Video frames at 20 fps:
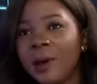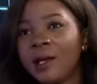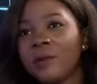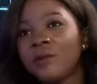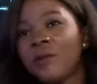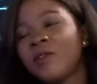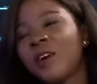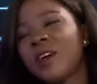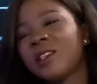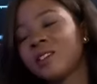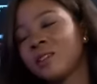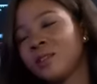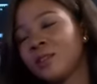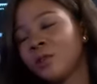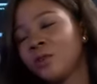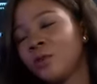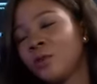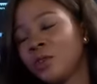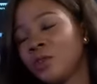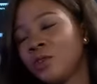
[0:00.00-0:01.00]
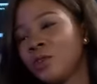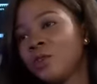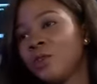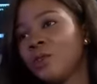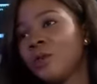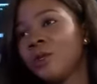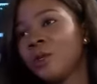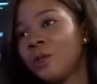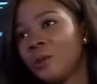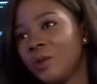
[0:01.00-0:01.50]
and we've asked ourselves questions
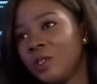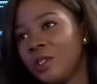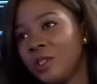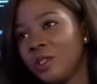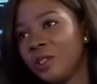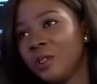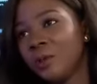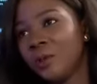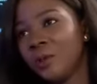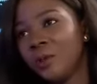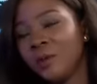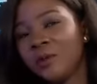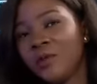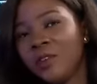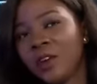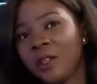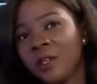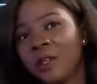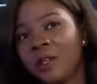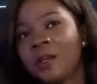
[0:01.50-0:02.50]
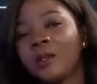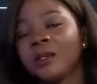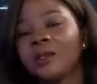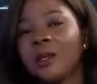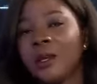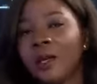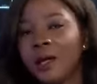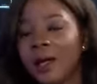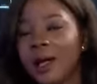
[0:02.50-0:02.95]
to increase it, but we find out that